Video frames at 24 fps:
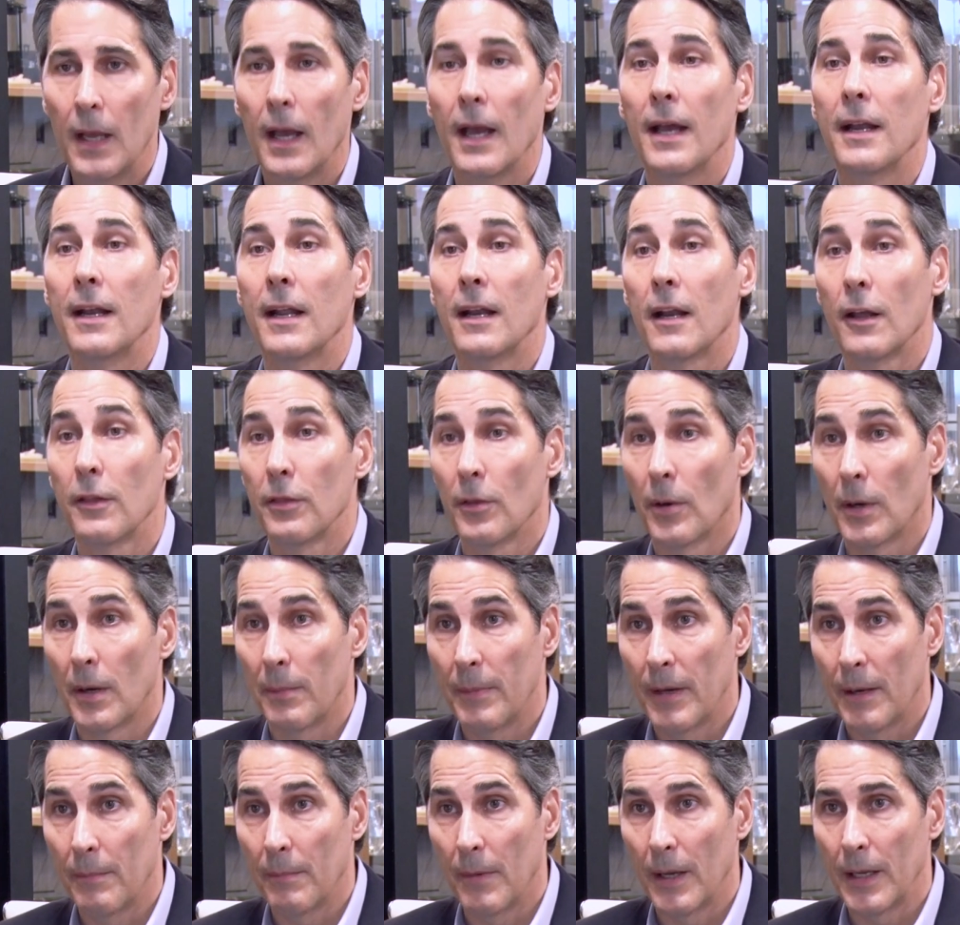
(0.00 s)
And then I thought
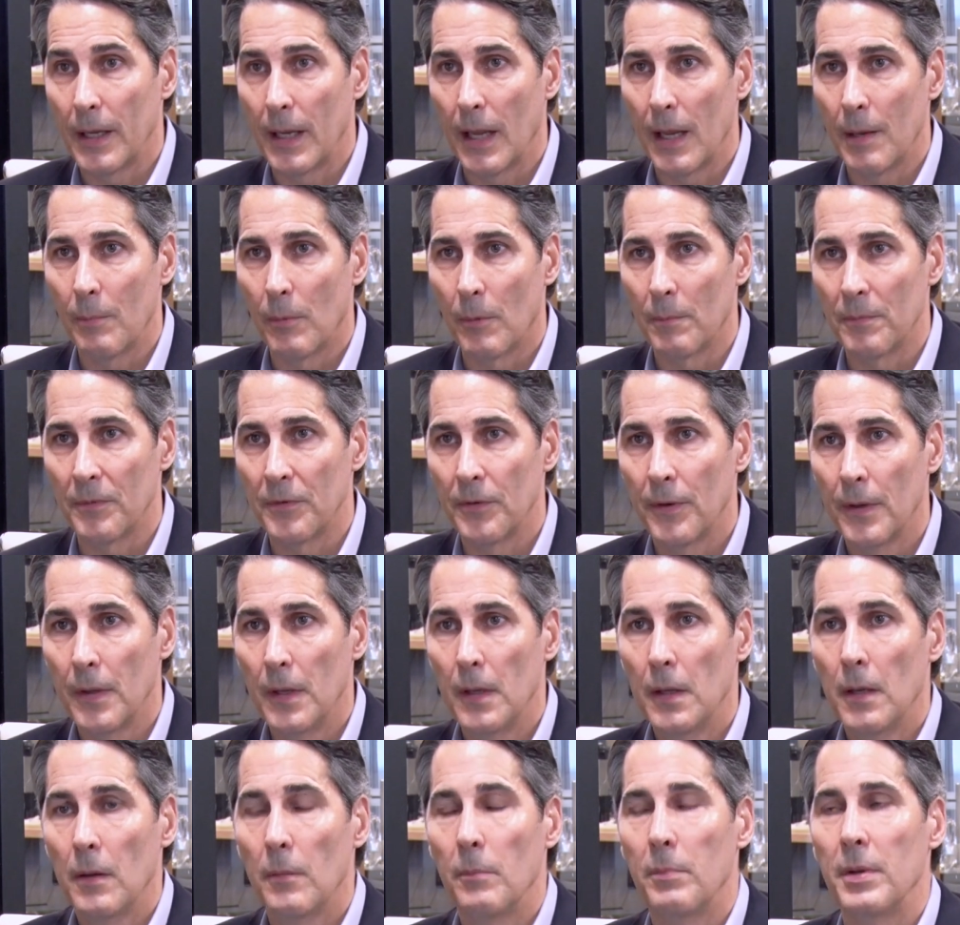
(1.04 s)
about Mike Abrams,
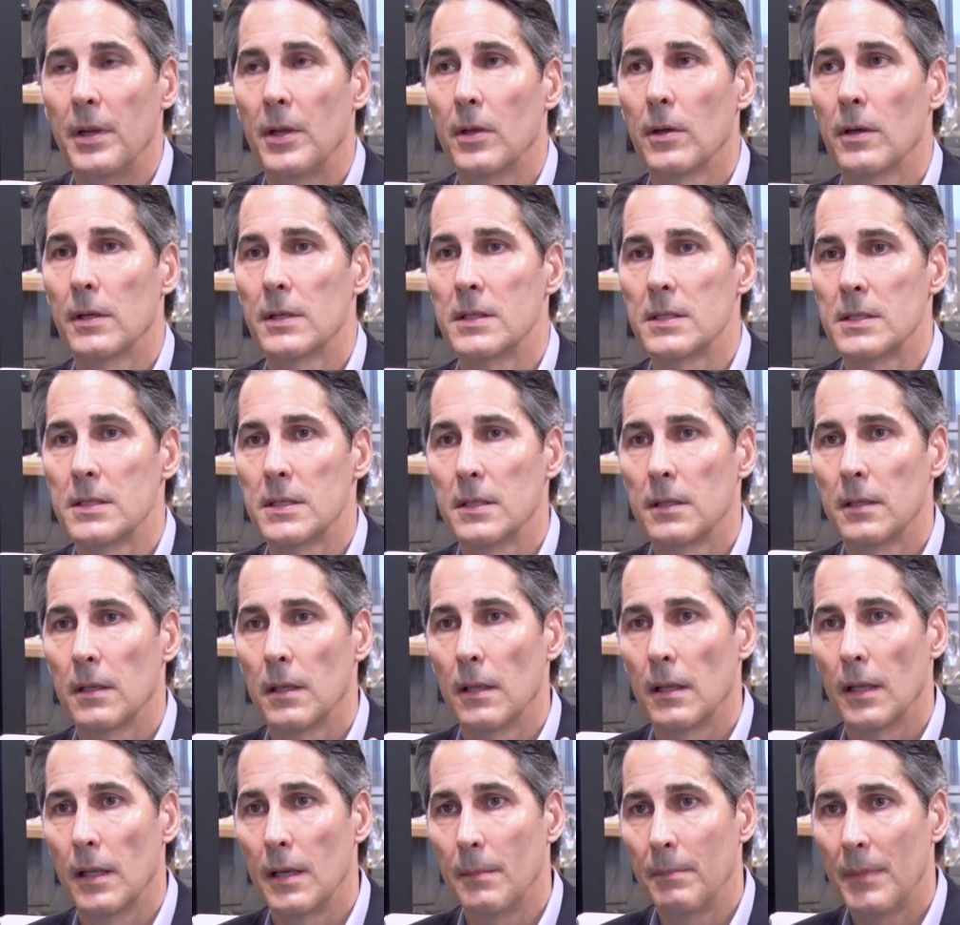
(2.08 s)
because
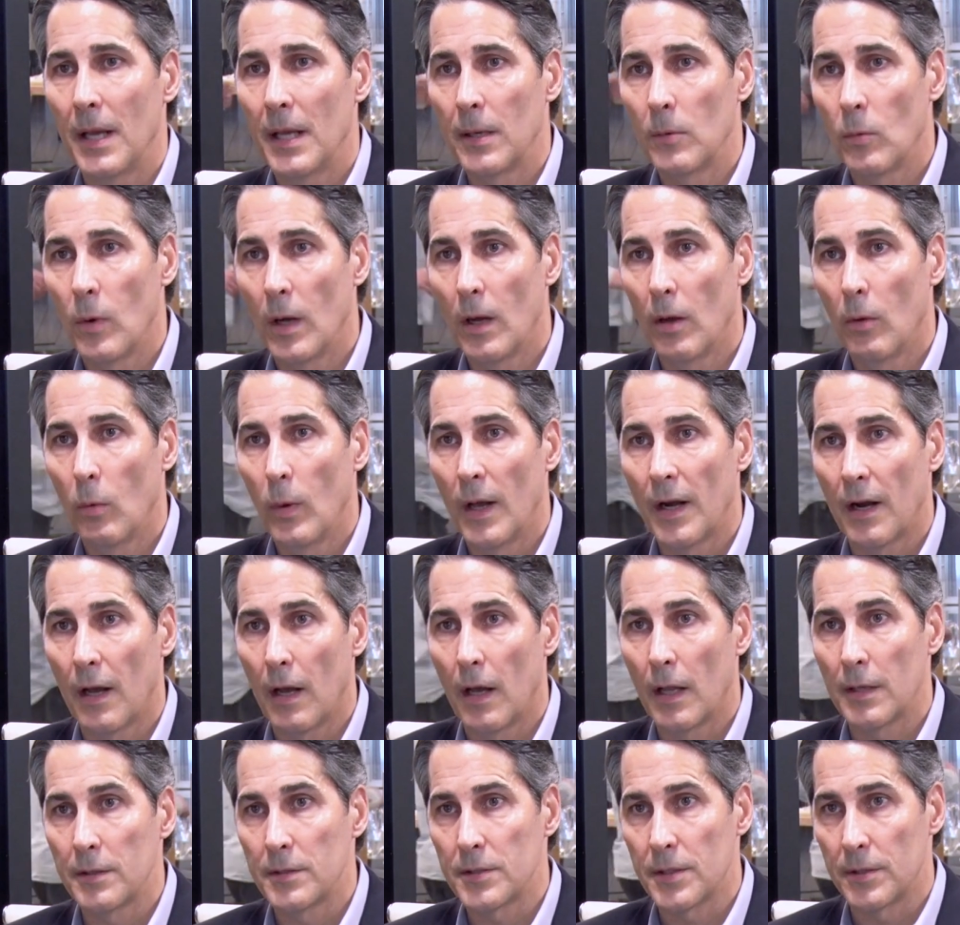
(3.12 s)
Lin-Manuel went
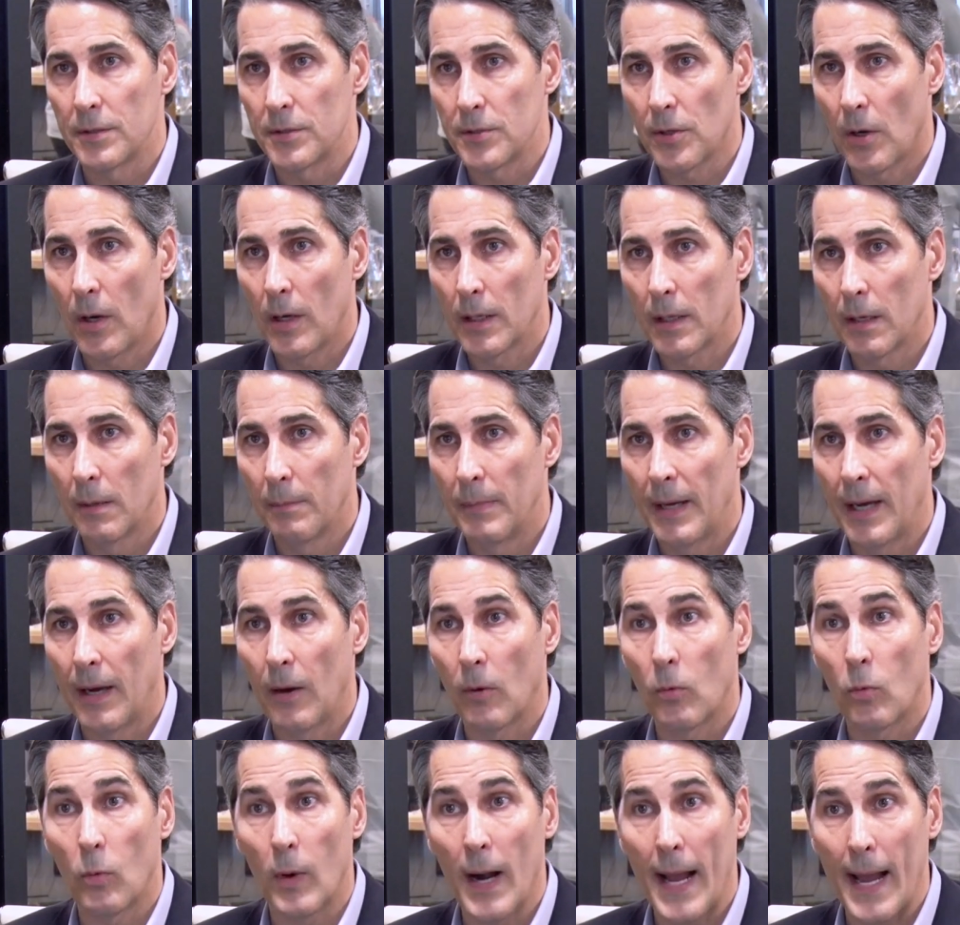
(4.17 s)
on to talk
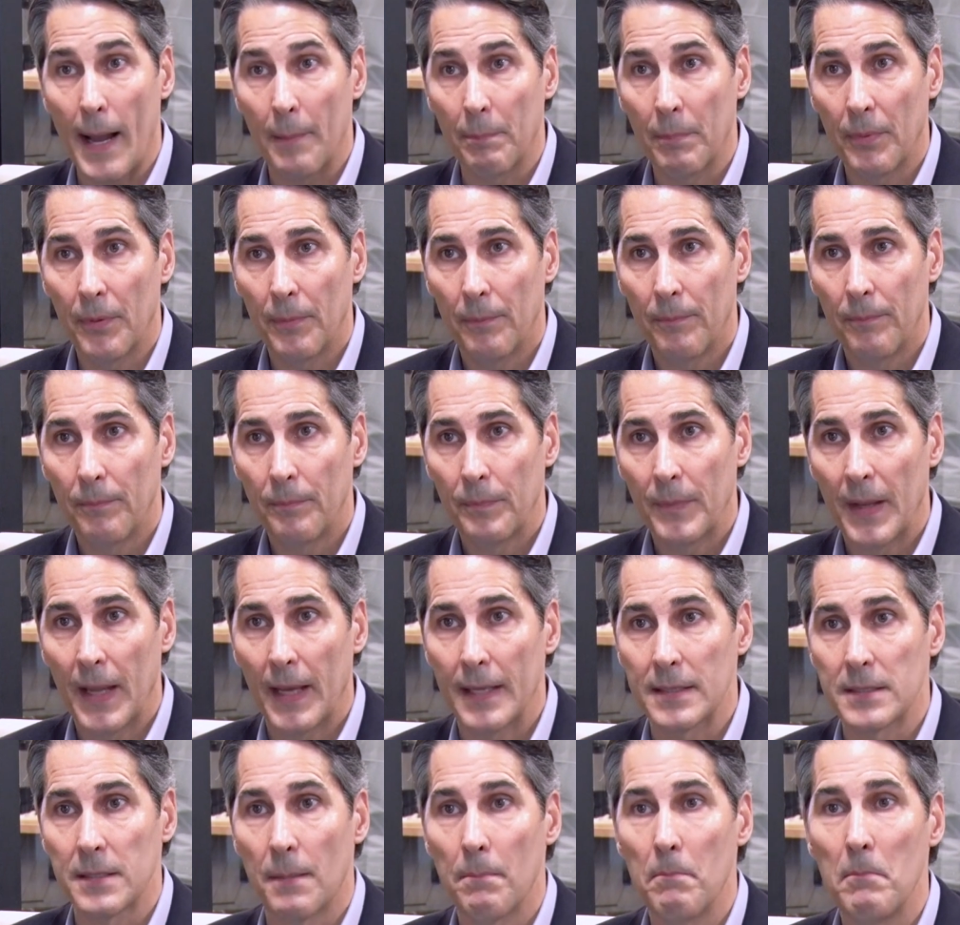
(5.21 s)
about rap
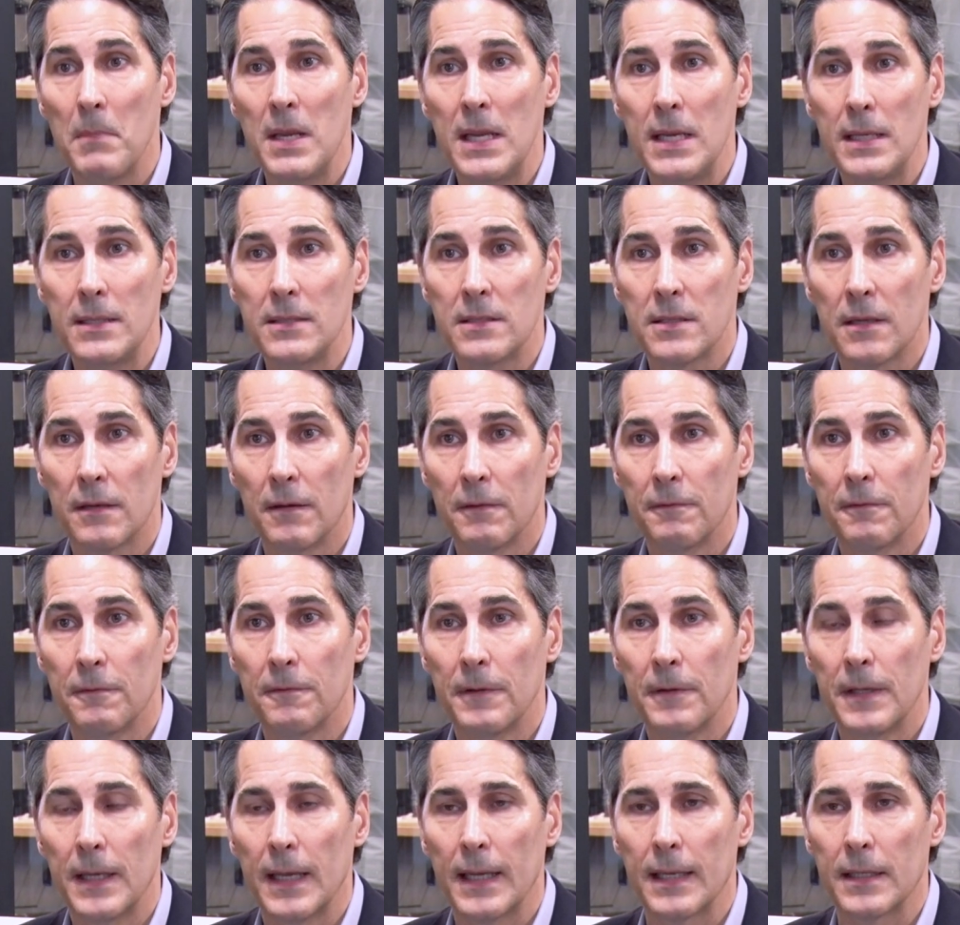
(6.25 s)
as a means of
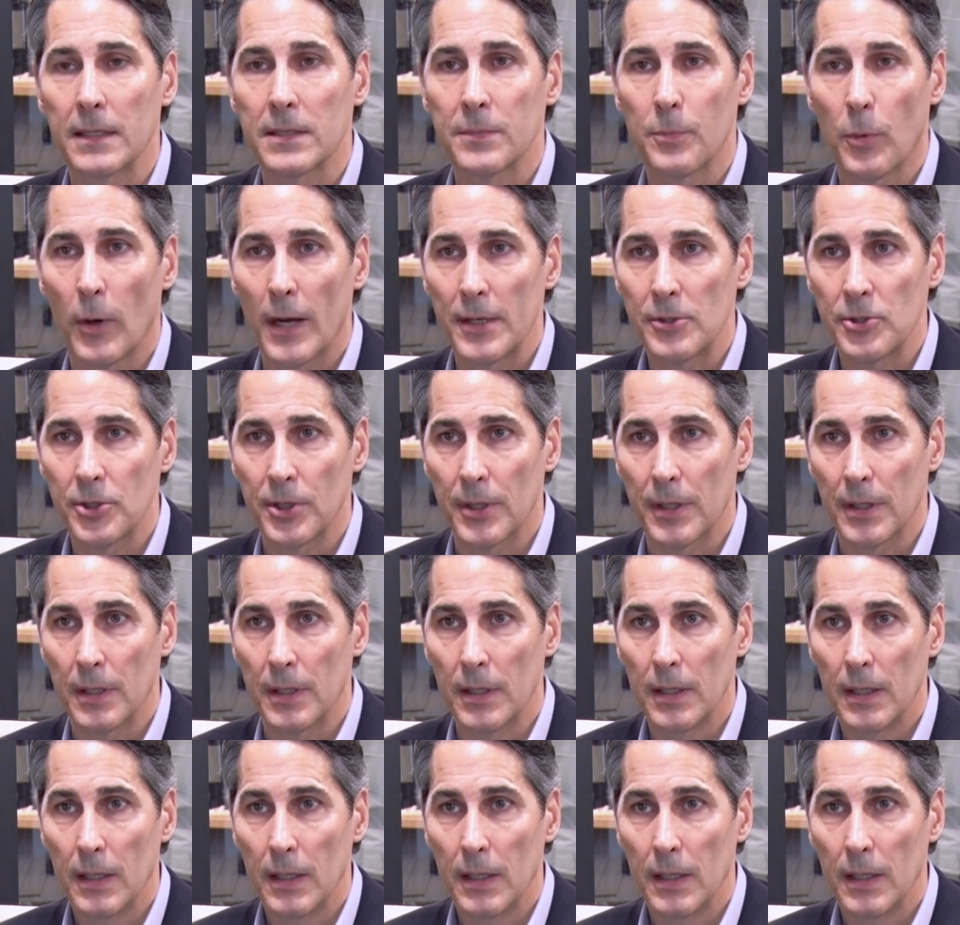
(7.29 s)
expression,